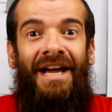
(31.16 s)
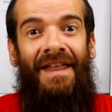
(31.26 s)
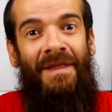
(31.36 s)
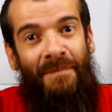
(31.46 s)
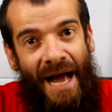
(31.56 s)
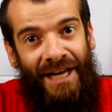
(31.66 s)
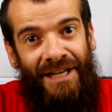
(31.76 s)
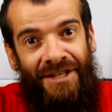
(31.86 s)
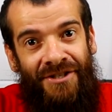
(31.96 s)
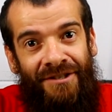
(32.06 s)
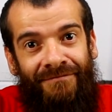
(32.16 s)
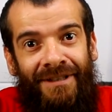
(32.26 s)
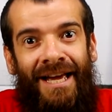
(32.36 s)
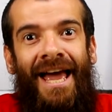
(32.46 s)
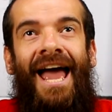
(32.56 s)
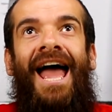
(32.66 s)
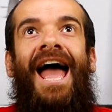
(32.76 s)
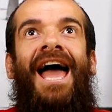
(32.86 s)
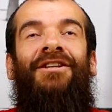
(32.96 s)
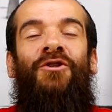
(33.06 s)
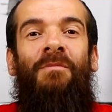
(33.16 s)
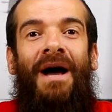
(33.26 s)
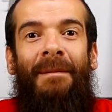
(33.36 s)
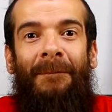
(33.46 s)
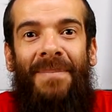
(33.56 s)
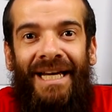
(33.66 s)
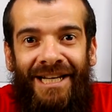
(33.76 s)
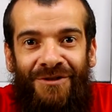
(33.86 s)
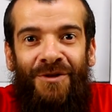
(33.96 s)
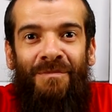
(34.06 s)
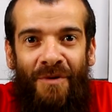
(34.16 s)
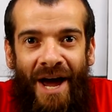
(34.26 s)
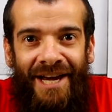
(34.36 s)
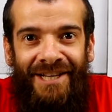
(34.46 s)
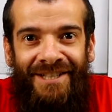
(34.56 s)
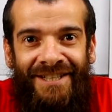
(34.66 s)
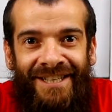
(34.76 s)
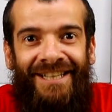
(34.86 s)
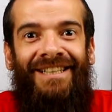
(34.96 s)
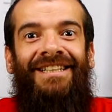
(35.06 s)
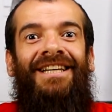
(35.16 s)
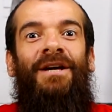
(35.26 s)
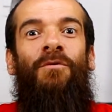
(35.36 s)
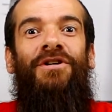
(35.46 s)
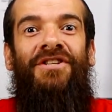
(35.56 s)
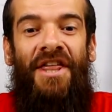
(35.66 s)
got the package, and to my biggest surprise, it was